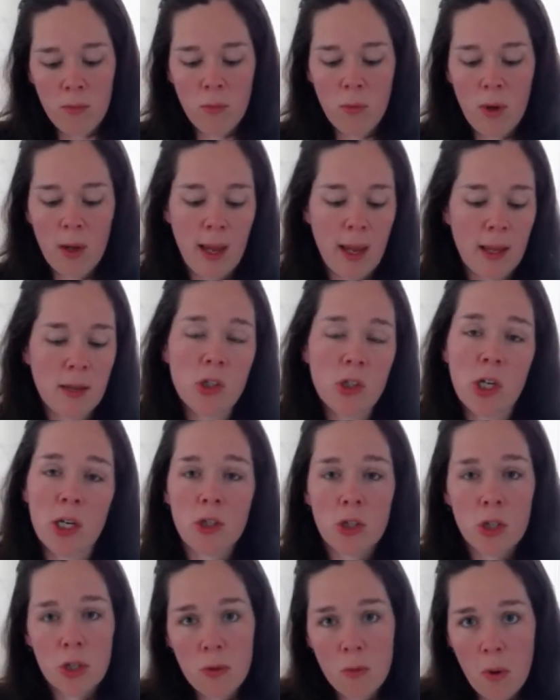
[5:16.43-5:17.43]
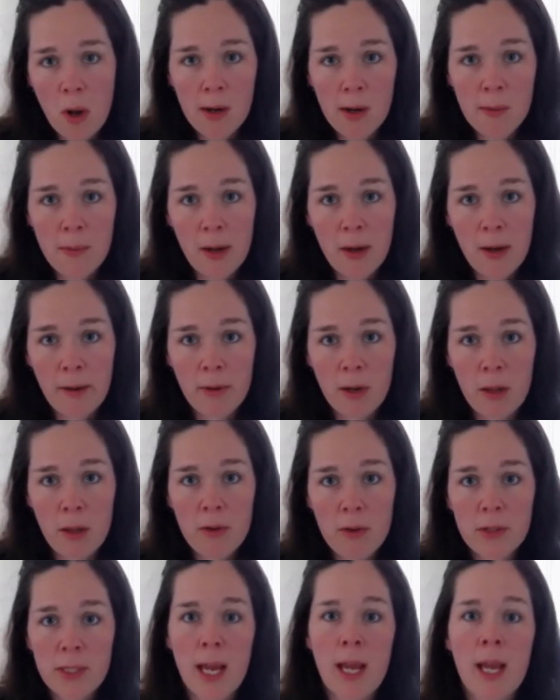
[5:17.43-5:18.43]
again, changing the water about every
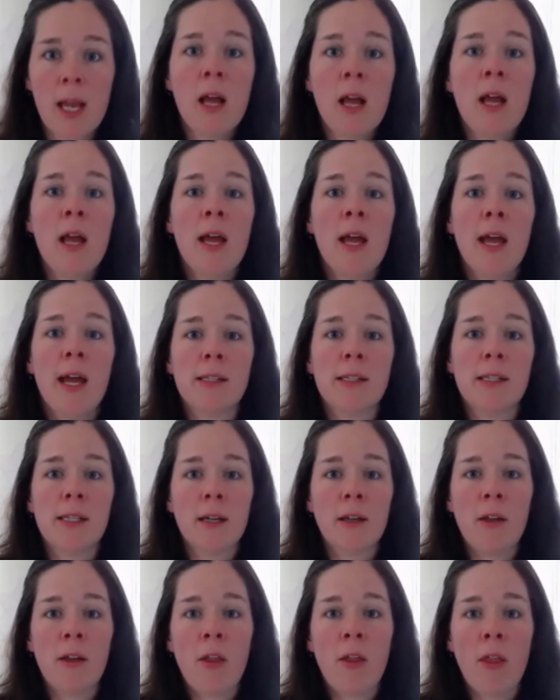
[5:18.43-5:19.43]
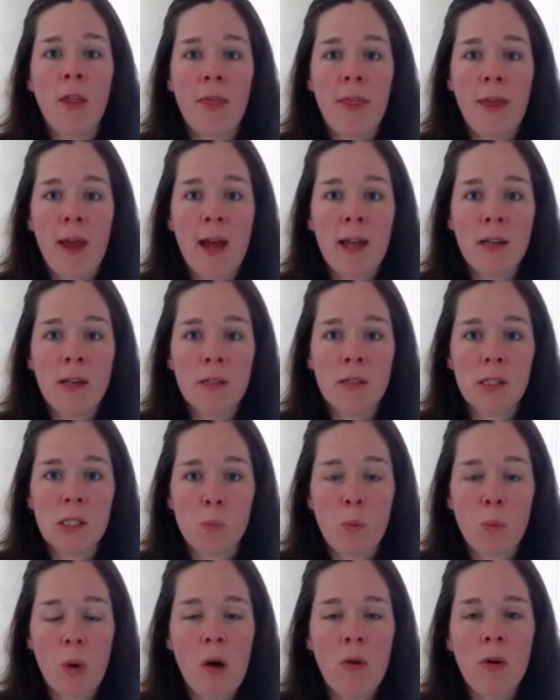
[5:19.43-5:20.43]
other day until that
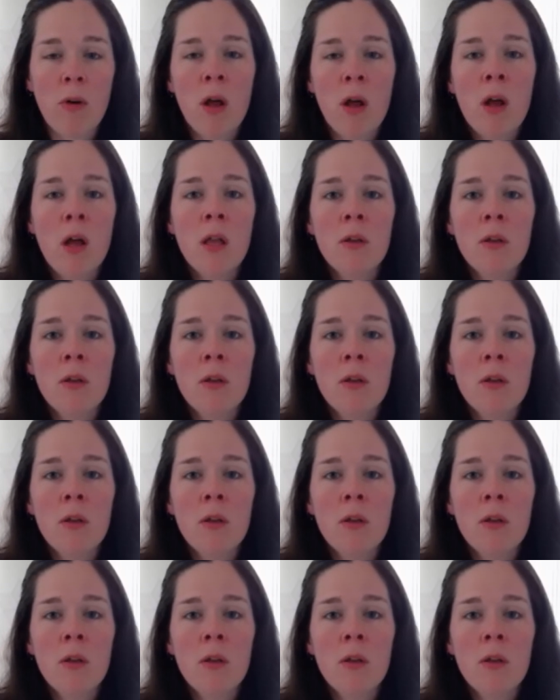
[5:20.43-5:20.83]
sprout